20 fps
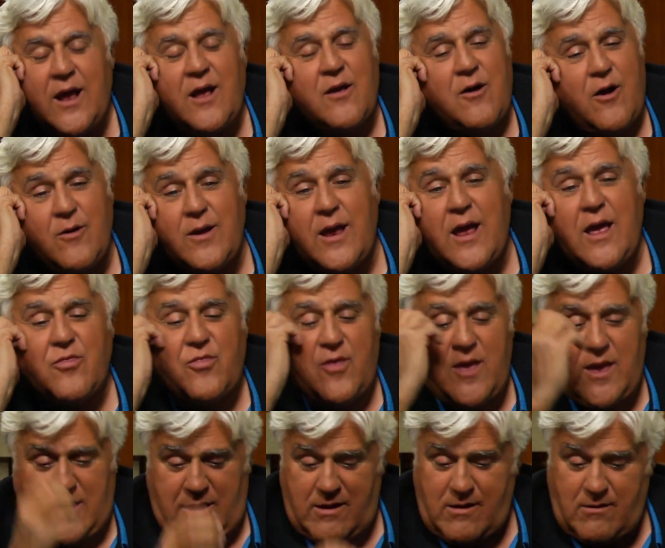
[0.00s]
Okay,
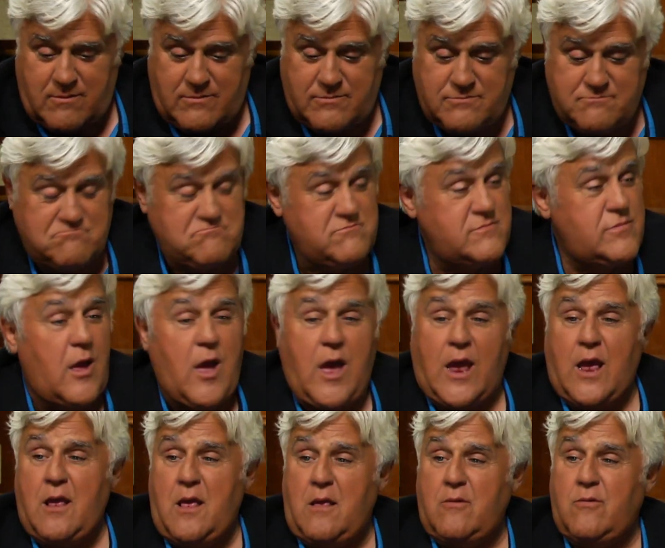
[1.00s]
thank you.
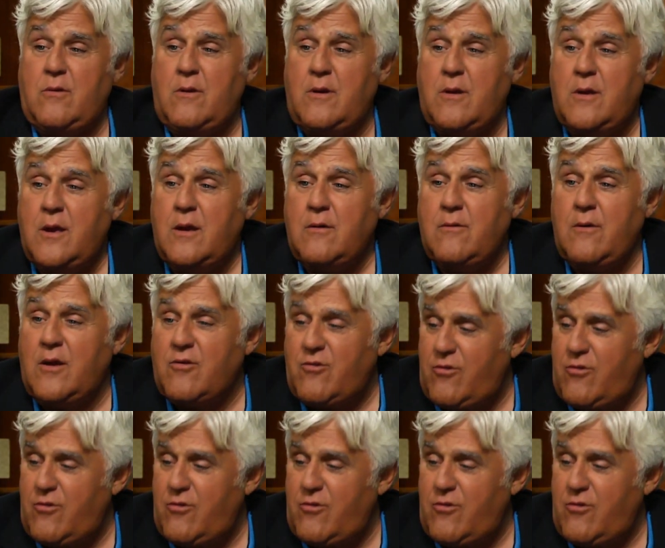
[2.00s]
Easy peasy. Right,